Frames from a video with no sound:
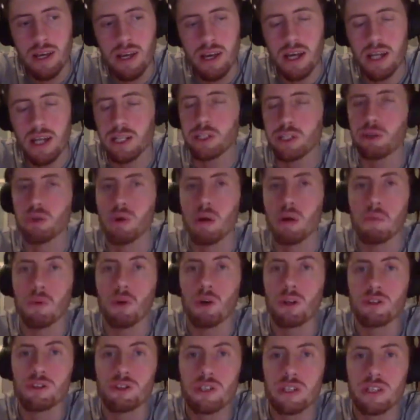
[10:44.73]
I grew up
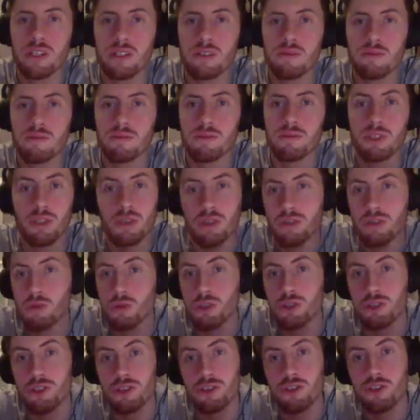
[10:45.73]
watching, you know, I was
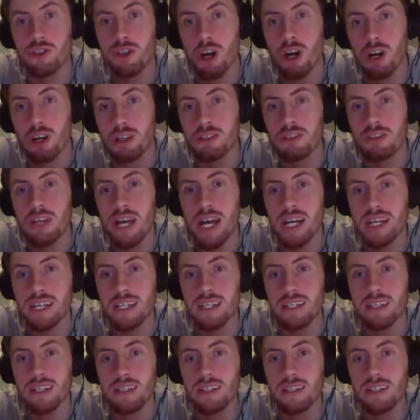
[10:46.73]
watching Shark Tank.